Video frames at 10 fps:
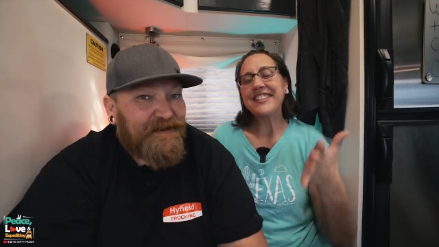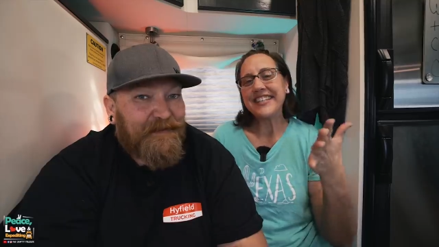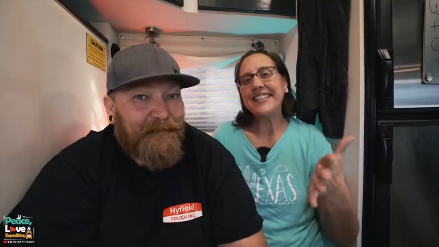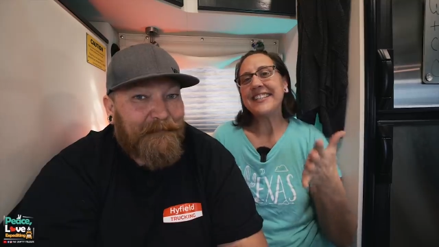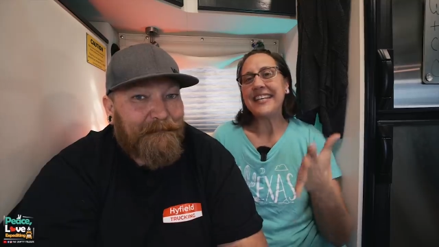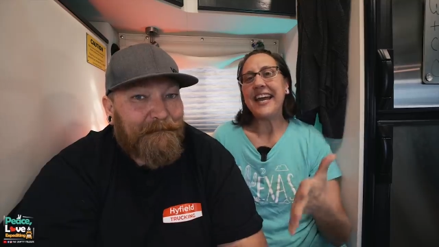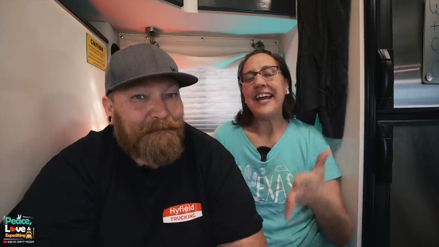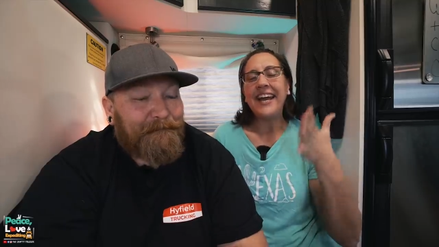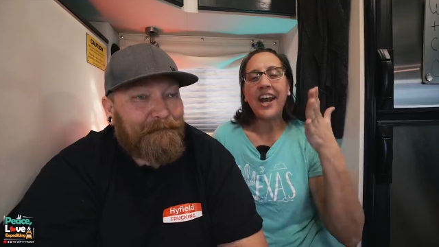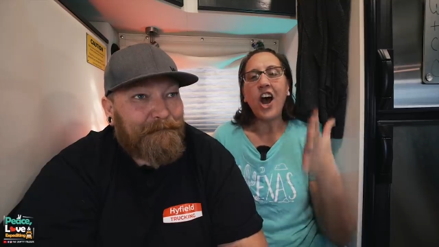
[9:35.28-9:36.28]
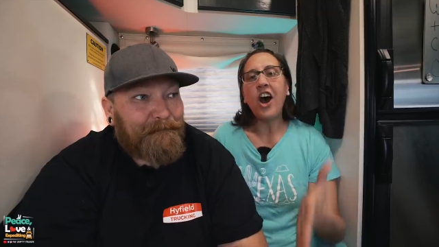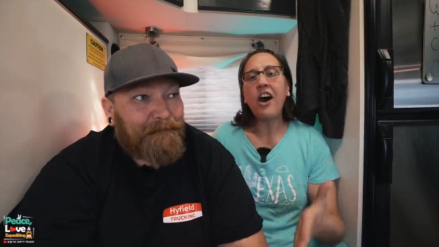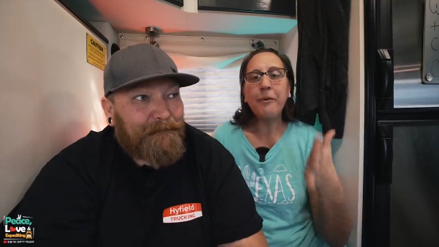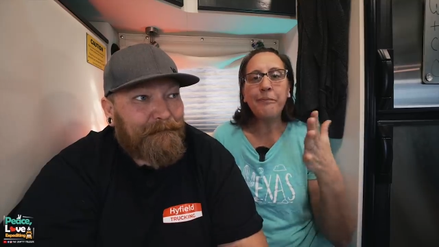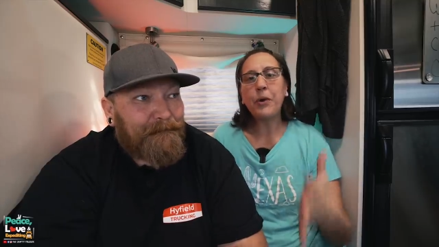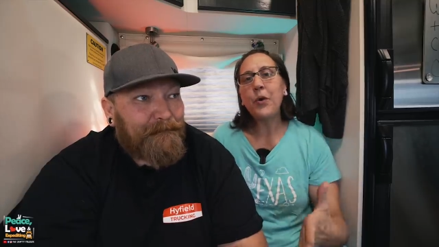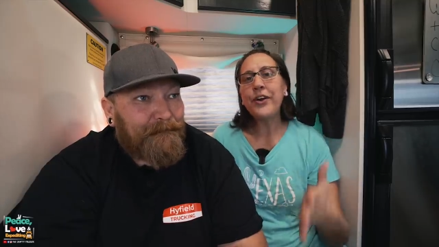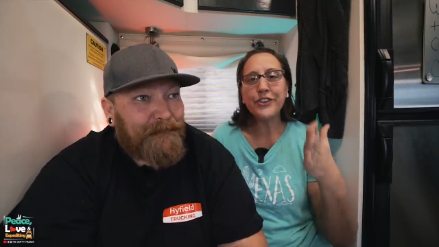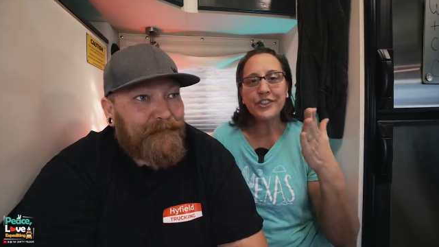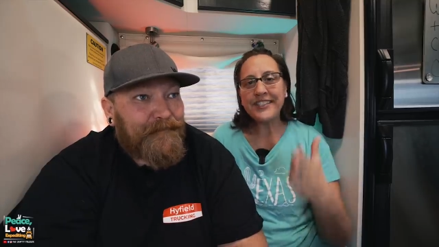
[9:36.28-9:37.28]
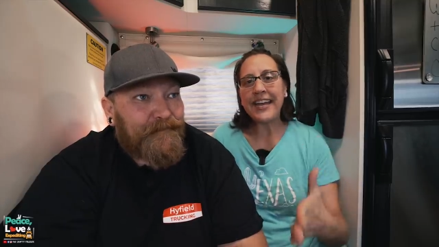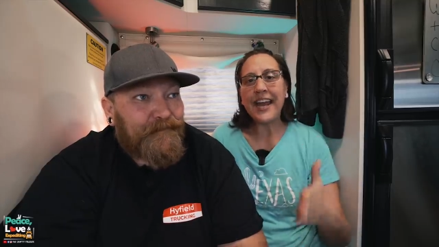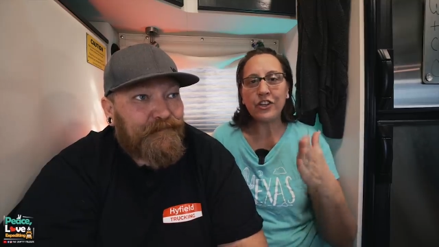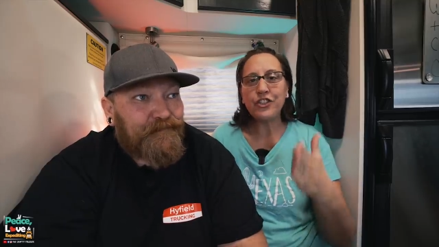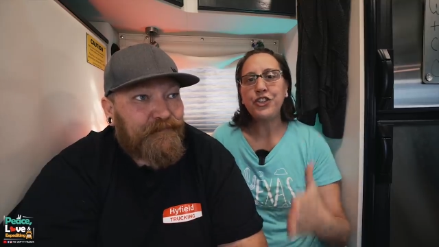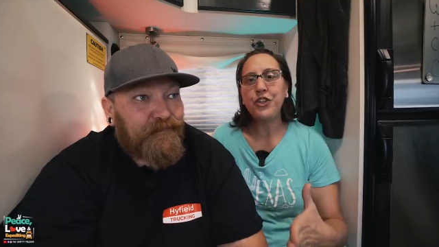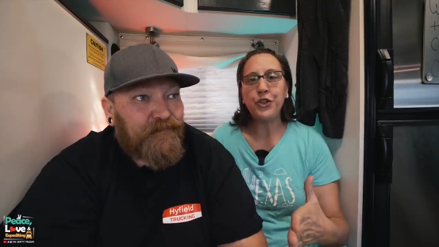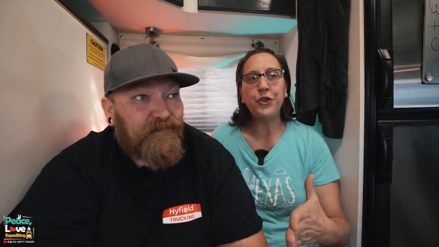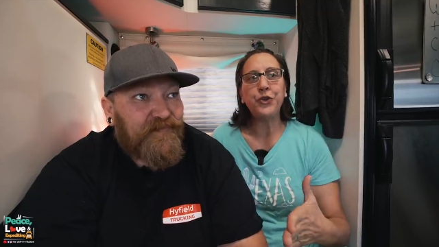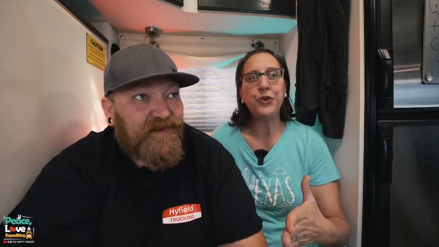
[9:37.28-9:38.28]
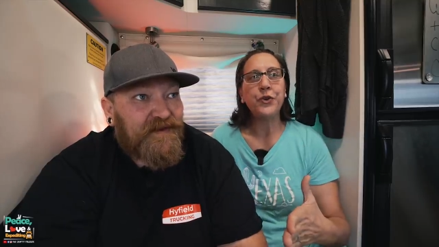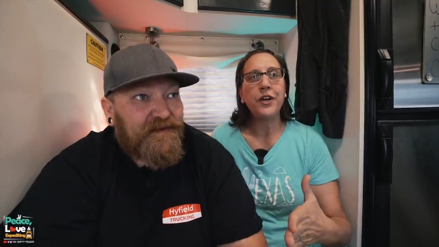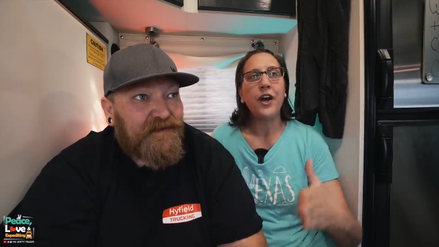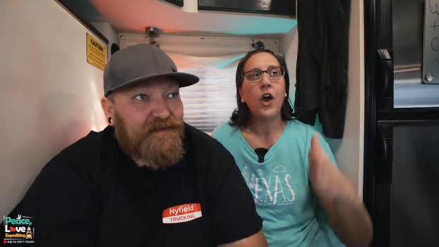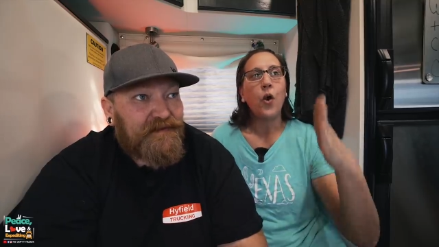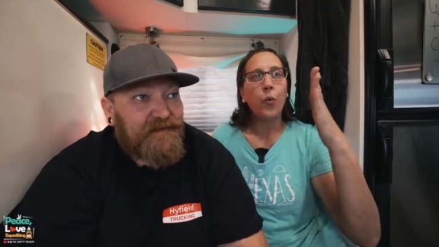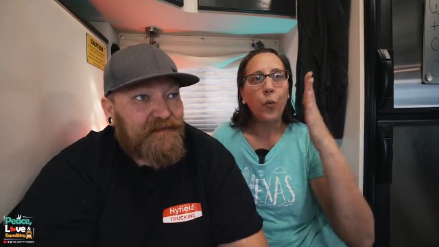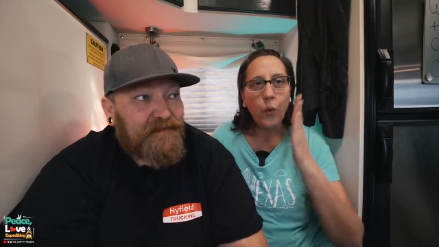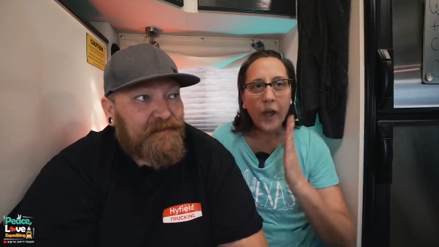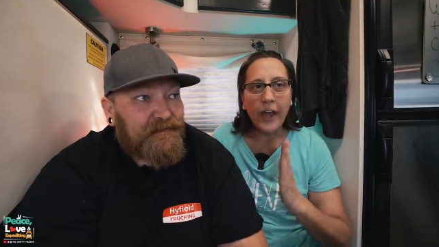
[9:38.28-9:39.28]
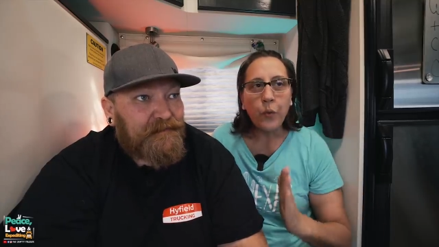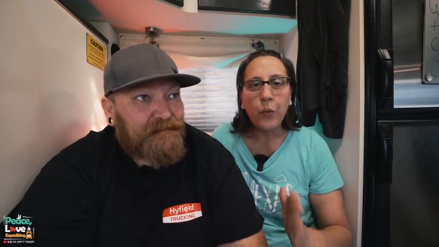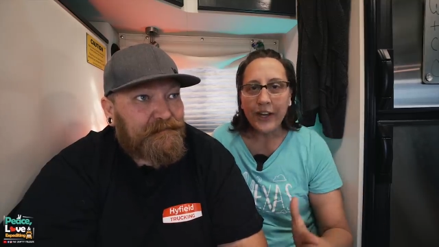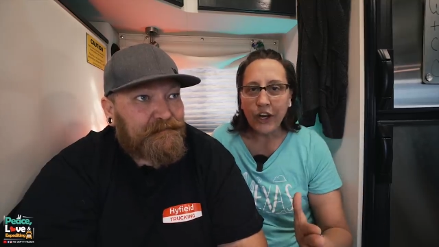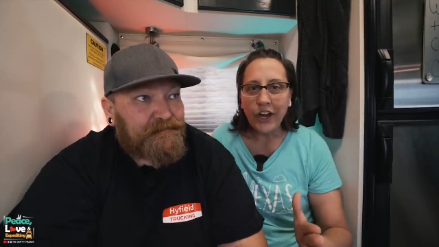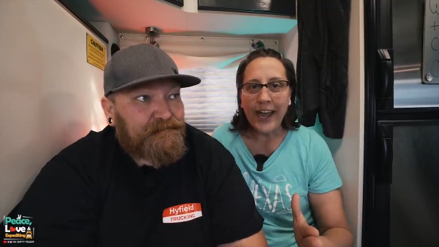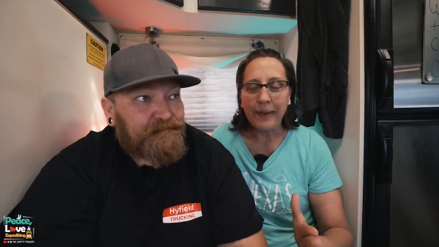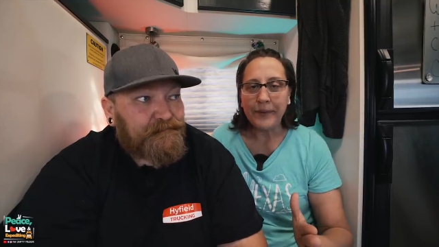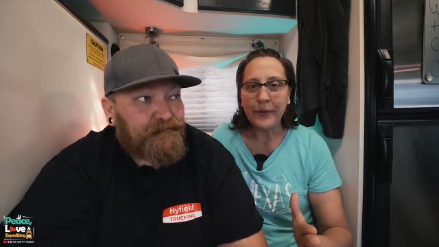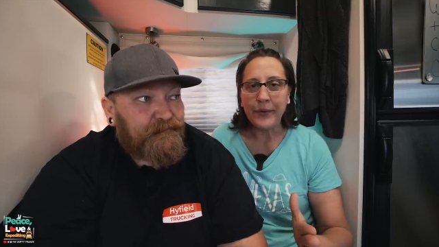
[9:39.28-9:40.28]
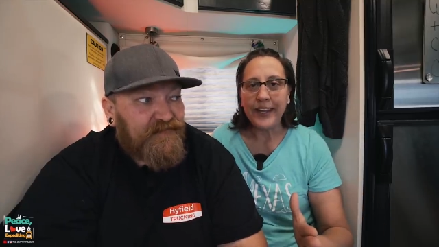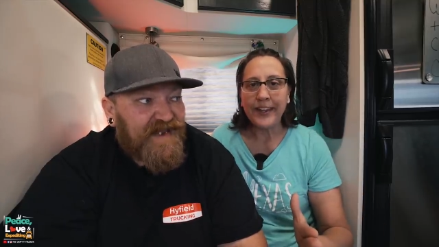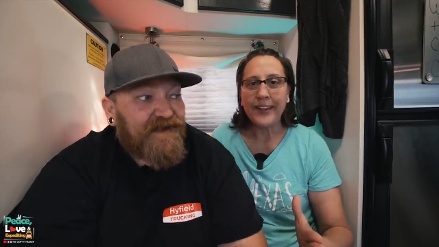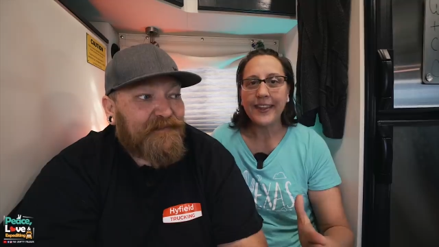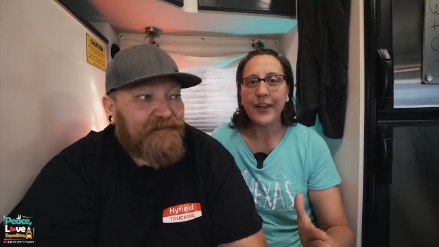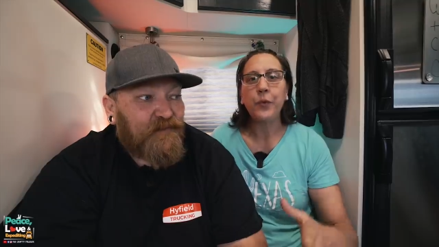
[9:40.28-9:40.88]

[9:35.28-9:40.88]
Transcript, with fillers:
Speaker 1: was gonna say. It all boils down to what we are happy with. Yeah.